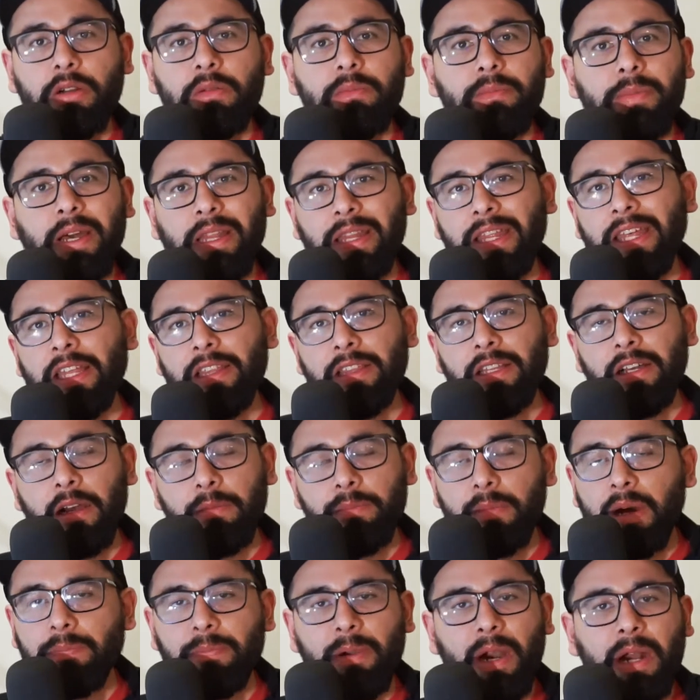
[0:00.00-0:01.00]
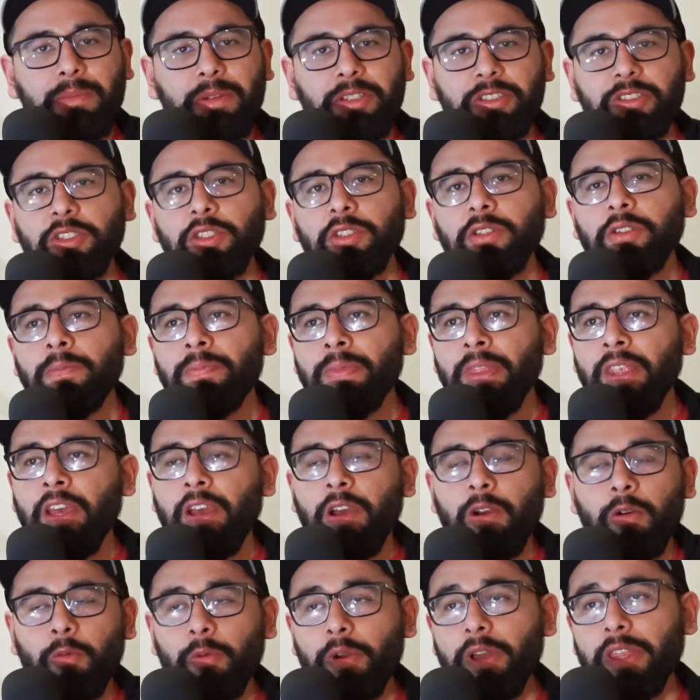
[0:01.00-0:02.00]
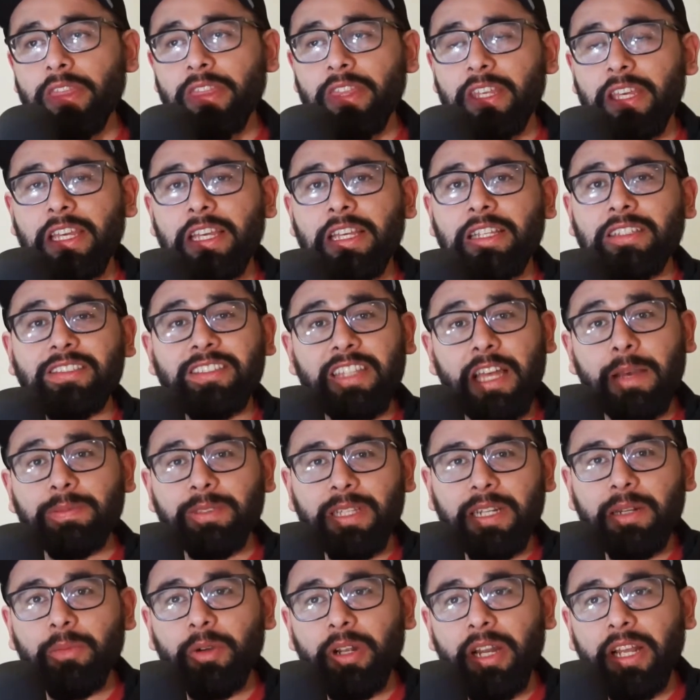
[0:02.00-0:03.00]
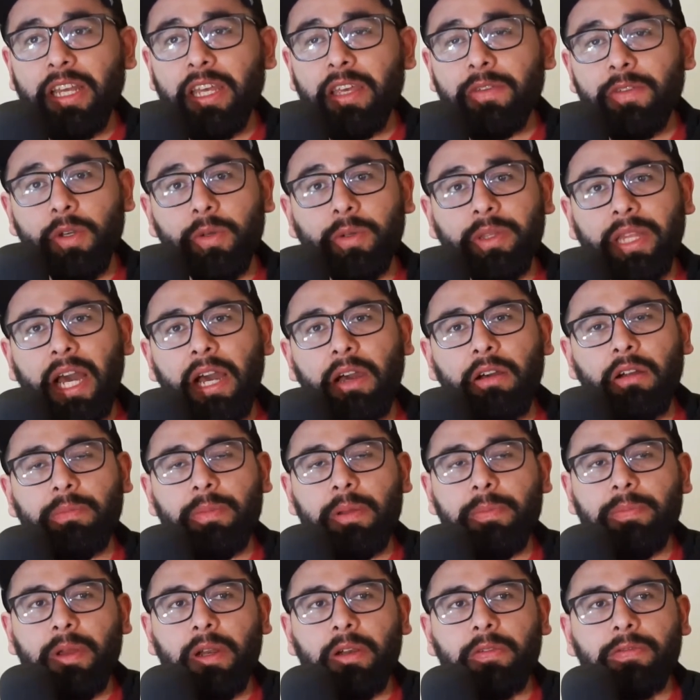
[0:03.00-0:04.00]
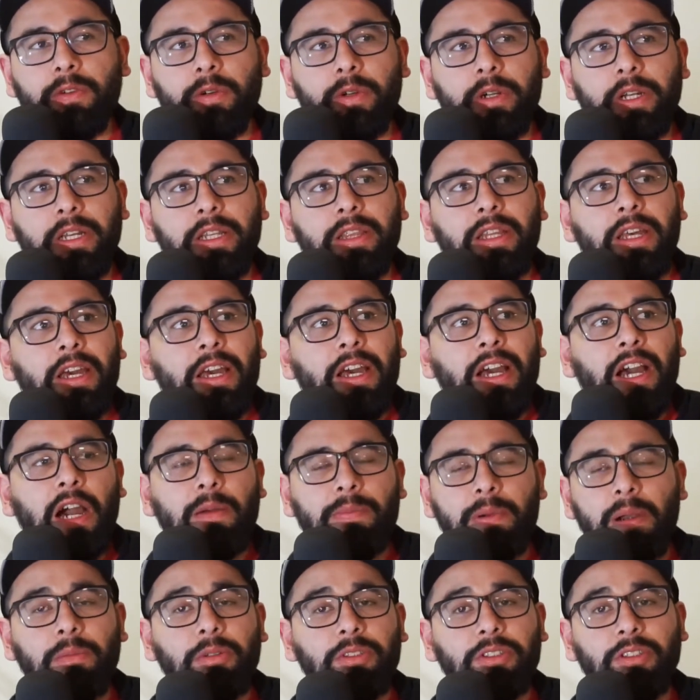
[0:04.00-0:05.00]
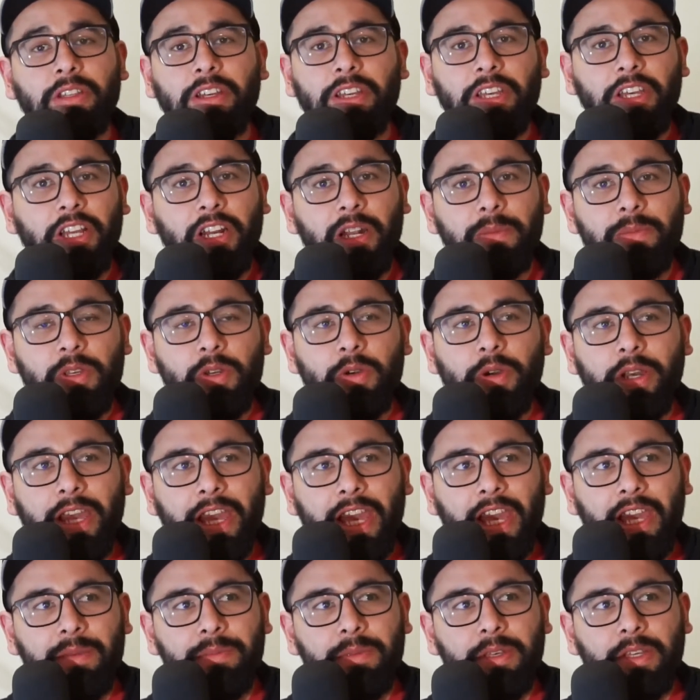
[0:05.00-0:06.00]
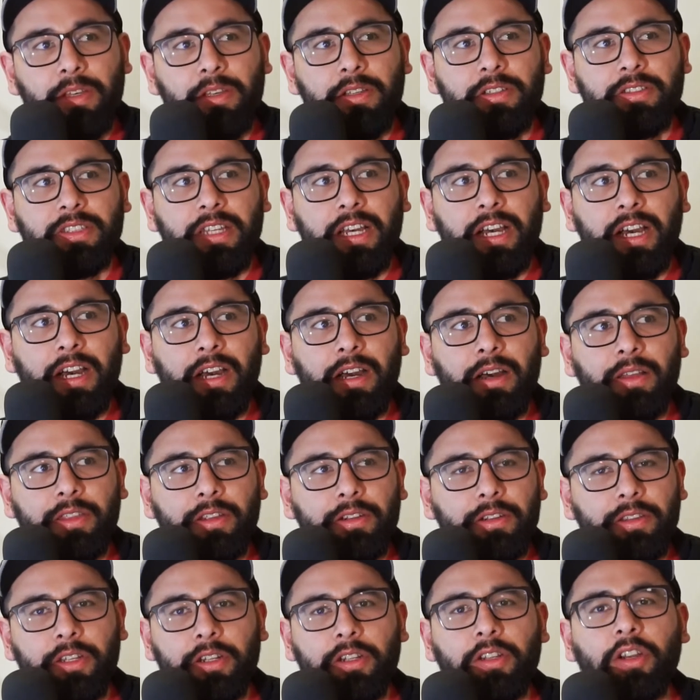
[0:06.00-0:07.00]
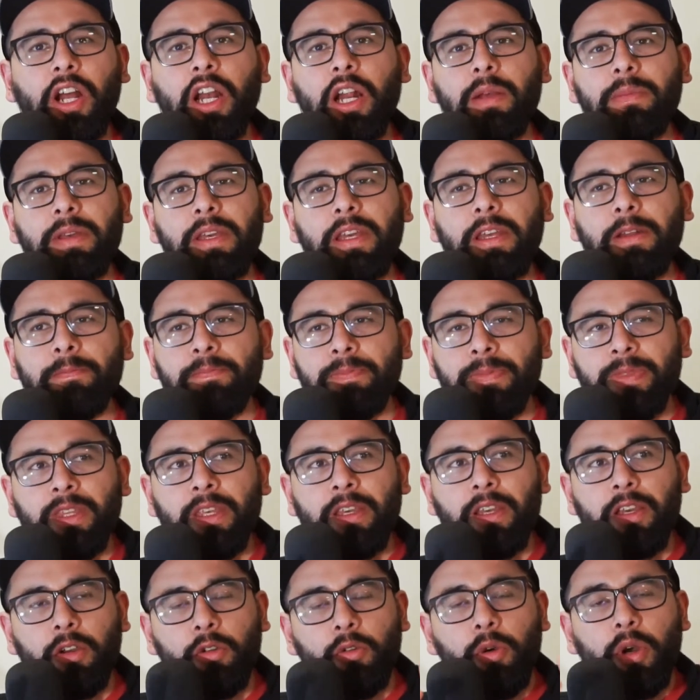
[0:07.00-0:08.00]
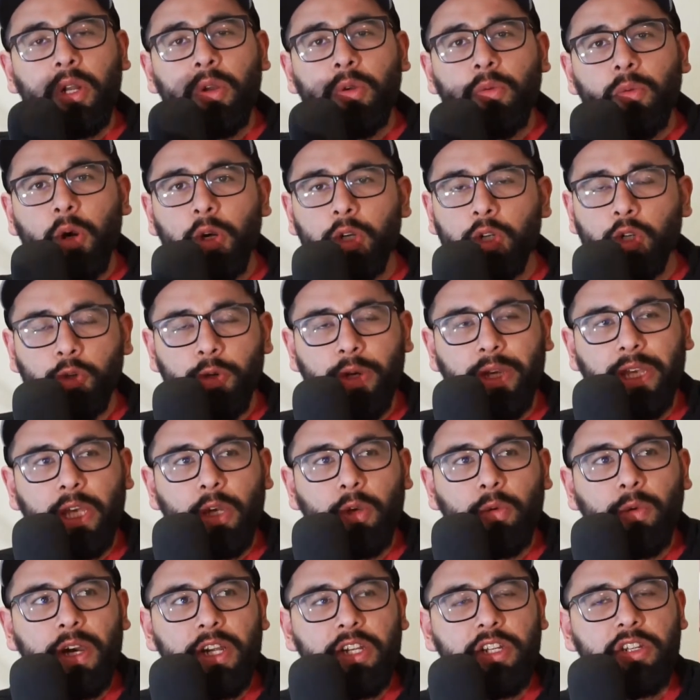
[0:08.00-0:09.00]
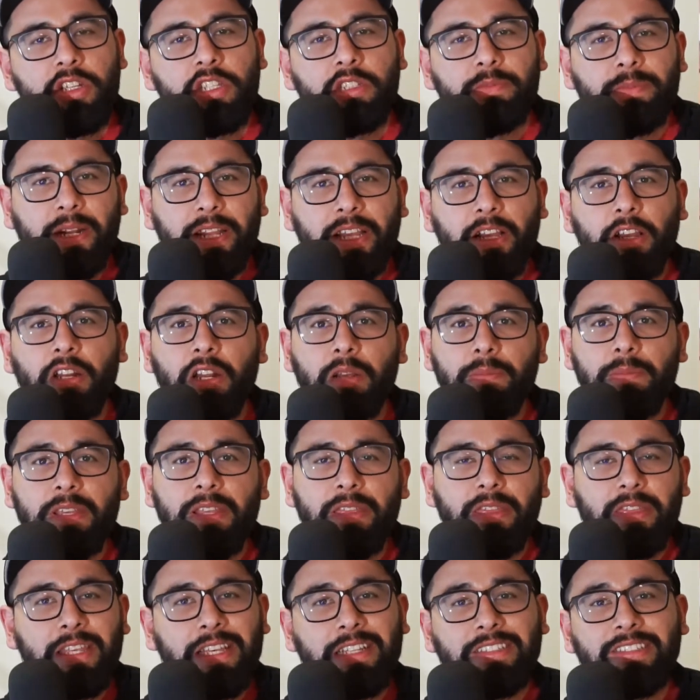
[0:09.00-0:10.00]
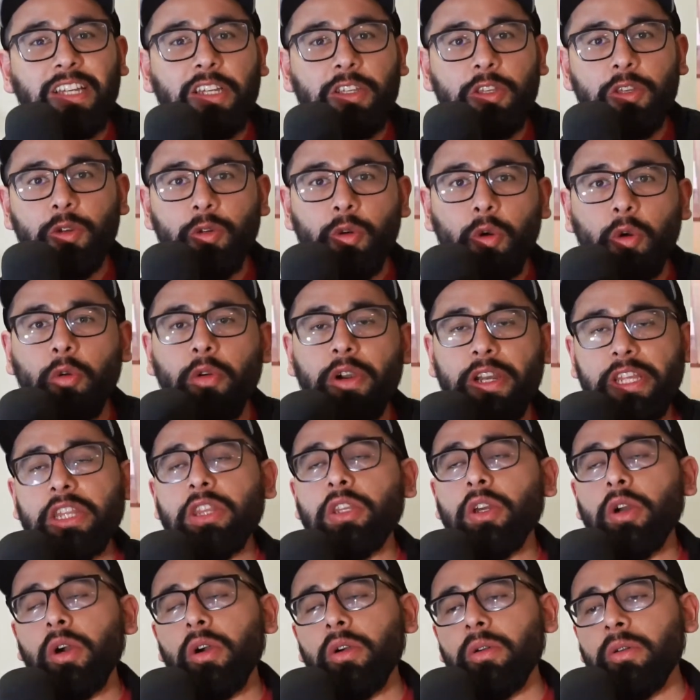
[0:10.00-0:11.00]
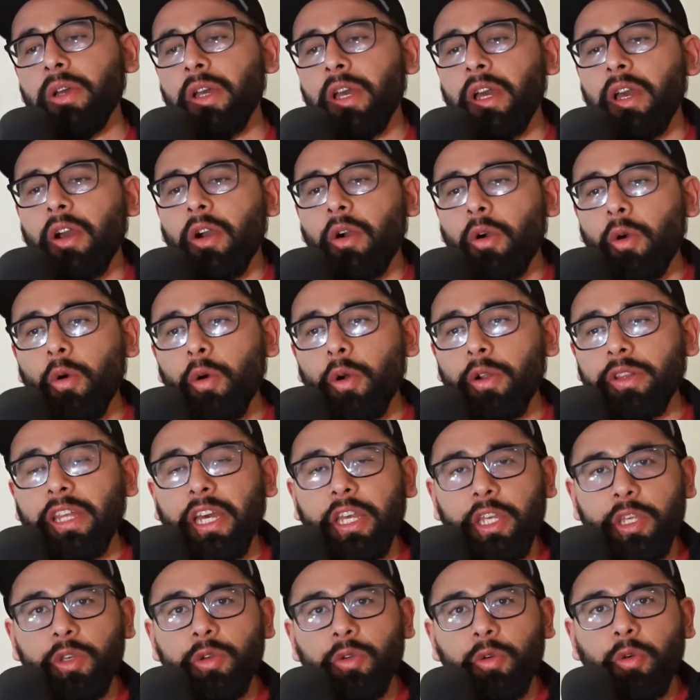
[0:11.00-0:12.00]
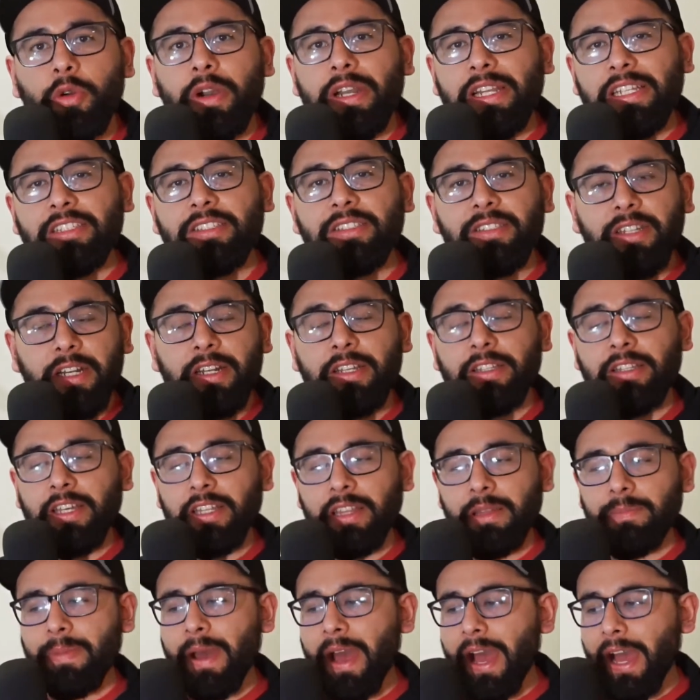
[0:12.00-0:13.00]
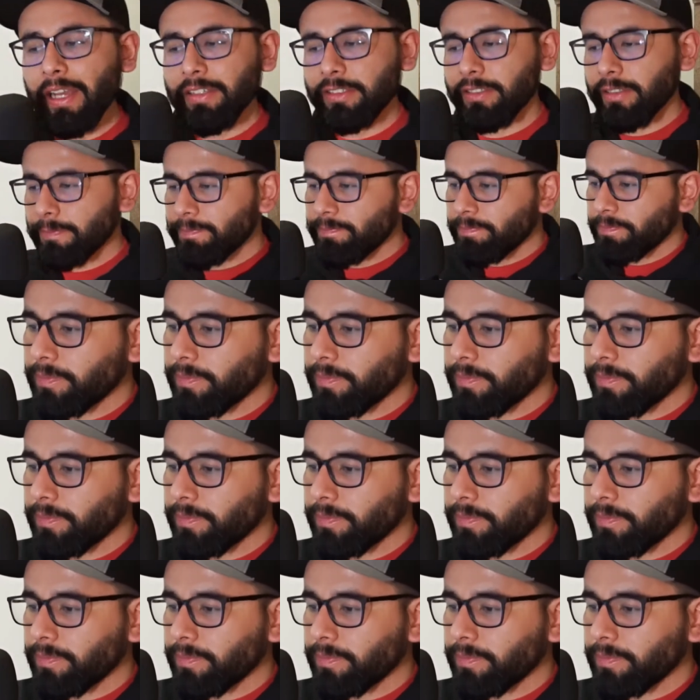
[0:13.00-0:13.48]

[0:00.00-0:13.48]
But I, I promise you, with the steps that I'm going to give you on how I prepare for it, I promise you that you're going to be okay, because uh, there, there's going to be quote-unquote tricky questions, but they're going to be things that you already know or that you already studied in the past.